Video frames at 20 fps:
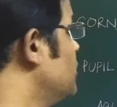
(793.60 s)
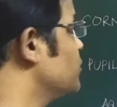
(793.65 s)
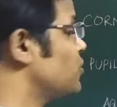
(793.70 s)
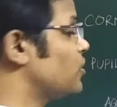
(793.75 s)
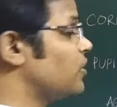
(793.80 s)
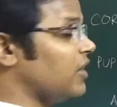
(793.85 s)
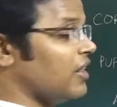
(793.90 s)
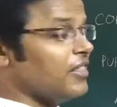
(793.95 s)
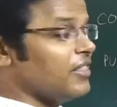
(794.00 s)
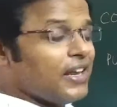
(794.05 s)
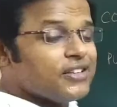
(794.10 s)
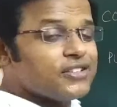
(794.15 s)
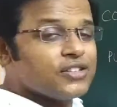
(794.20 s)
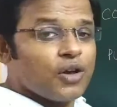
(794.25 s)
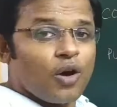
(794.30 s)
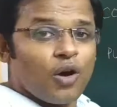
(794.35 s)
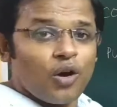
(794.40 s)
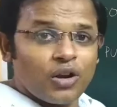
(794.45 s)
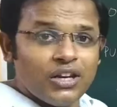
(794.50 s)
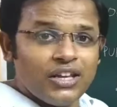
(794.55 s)
So that is
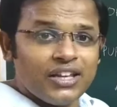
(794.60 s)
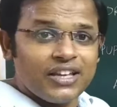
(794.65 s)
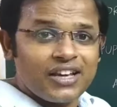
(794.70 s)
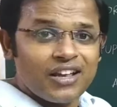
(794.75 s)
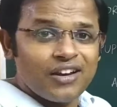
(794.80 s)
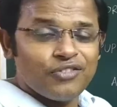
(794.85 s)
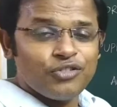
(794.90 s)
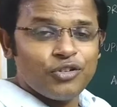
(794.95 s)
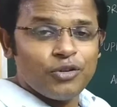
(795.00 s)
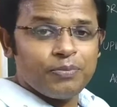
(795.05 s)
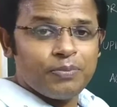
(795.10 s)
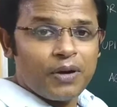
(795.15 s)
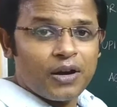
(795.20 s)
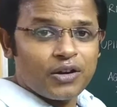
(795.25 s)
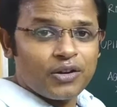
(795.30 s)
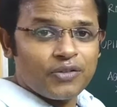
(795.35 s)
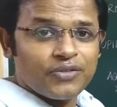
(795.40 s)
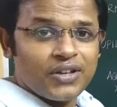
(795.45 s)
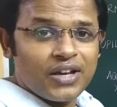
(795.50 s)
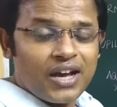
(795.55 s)
the only colorful
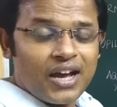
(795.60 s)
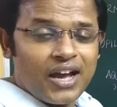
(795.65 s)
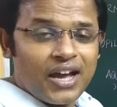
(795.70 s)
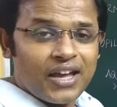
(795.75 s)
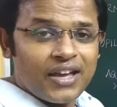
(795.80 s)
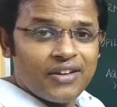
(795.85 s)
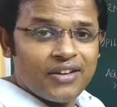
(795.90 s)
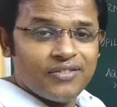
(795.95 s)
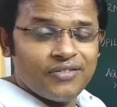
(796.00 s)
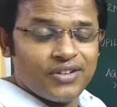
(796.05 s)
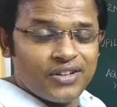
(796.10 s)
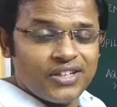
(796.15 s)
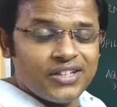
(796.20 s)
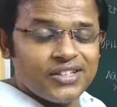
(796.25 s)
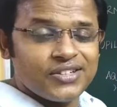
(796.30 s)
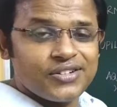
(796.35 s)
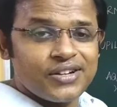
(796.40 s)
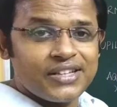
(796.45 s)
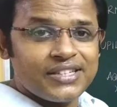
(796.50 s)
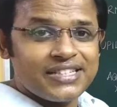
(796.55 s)
part of the eye. Very
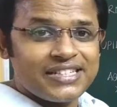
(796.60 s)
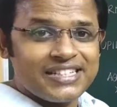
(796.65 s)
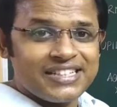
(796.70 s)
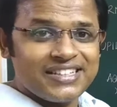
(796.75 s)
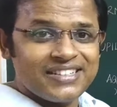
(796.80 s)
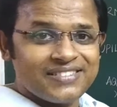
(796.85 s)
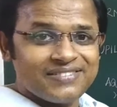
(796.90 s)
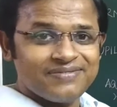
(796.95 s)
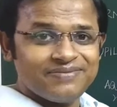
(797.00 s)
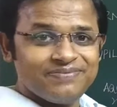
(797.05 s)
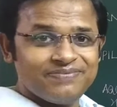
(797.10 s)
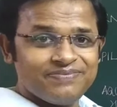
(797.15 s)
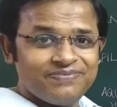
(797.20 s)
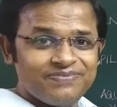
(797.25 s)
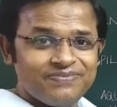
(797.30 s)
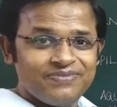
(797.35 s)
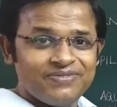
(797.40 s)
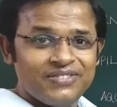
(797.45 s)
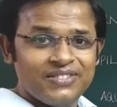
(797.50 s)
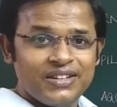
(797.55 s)
interesting.
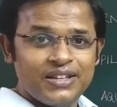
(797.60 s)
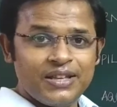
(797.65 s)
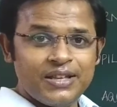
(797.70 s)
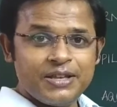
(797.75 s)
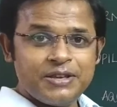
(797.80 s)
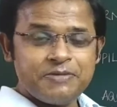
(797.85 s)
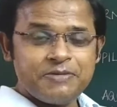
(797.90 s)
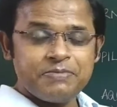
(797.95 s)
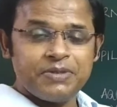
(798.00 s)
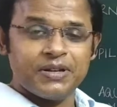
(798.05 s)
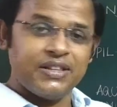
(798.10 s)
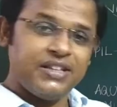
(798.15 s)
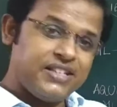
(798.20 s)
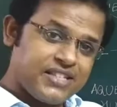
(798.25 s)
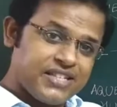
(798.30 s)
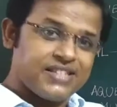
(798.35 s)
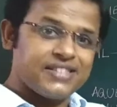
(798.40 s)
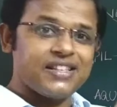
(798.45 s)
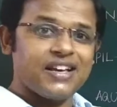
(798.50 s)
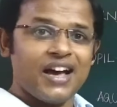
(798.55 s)
But
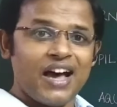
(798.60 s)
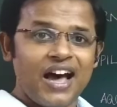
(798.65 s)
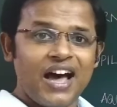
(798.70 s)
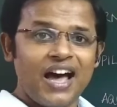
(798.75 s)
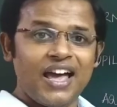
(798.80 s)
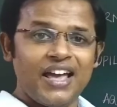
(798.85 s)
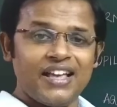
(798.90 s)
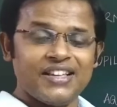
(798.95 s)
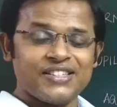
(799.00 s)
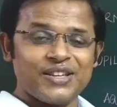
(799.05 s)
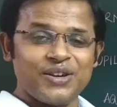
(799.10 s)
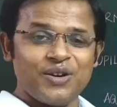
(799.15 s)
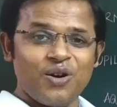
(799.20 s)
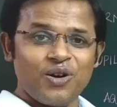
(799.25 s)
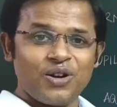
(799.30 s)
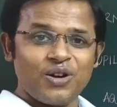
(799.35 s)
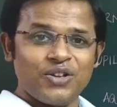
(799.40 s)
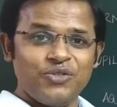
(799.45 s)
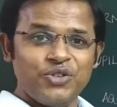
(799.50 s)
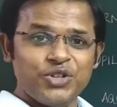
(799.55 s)
this is the eye as an
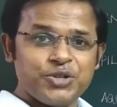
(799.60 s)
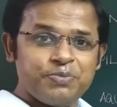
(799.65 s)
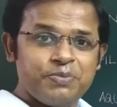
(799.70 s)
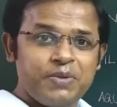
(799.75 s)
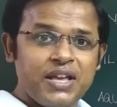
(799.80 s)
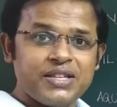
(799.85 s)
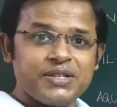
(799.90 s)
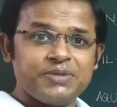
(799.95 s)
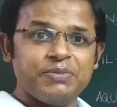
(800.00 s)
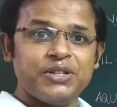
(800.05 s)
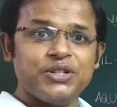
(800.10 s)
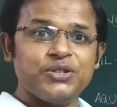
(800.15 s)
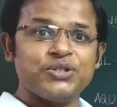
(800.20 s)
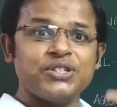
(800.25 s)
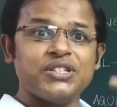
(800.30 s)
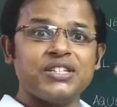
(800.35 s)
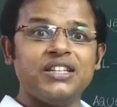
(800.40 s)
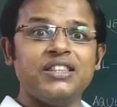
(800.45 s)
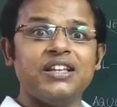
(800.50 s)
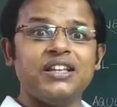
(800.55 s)
organ which makes me to
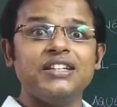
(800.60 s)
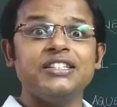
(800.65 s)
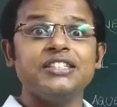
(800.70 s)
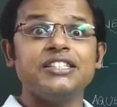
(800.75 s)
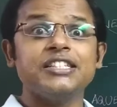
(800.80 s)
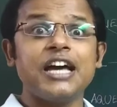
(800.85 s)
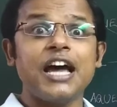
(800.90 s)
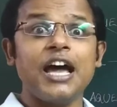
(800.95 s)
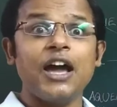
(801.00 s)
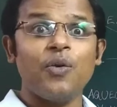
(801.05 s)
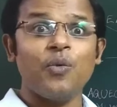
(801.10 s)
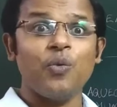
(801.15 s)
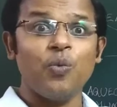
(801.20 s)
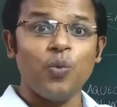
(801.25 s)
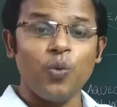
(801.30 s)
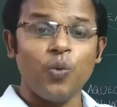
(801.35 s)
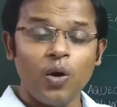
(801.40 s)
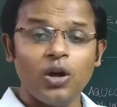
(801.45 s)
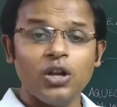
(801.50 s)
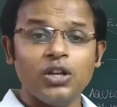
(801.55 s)
see the entire
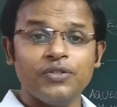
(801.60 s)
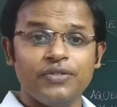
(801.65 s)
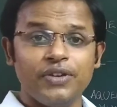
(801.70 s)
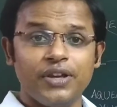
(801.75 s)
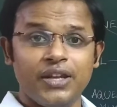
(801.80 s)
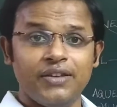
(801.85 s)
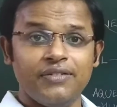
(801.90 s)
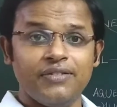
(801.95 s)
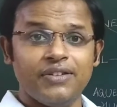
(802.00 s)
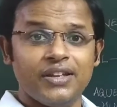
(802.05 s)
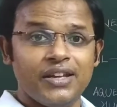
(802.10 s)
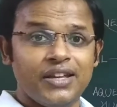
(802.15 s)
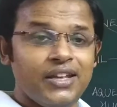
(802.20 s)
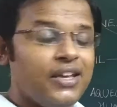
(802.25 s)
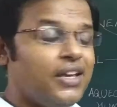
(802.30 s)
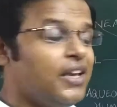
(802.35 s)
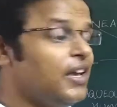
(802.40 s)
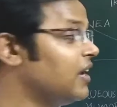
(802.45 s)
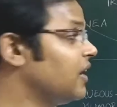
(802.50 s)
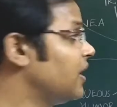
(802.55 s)
world very, very